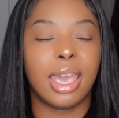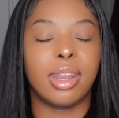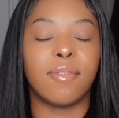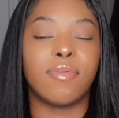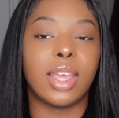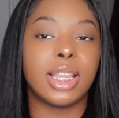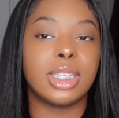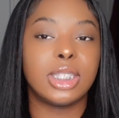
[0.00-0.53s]
And
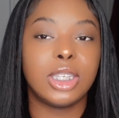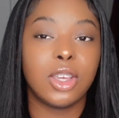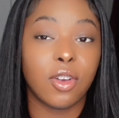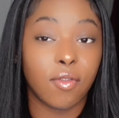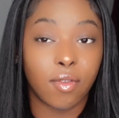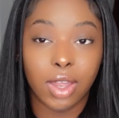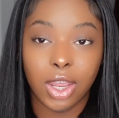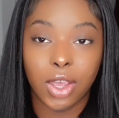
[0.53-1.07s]
if they see your
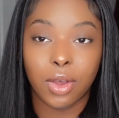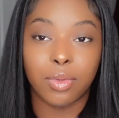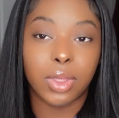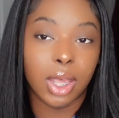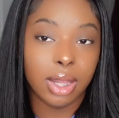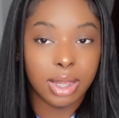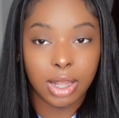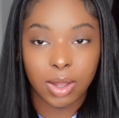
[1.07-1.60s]
video,
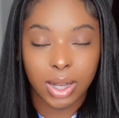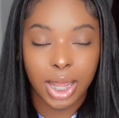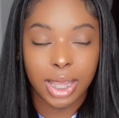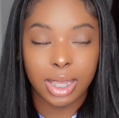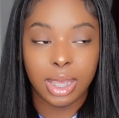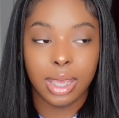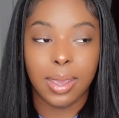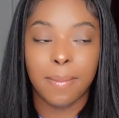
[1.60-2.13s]
then they'll
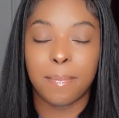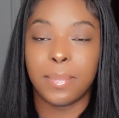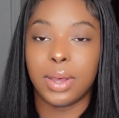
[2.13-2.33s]
like it.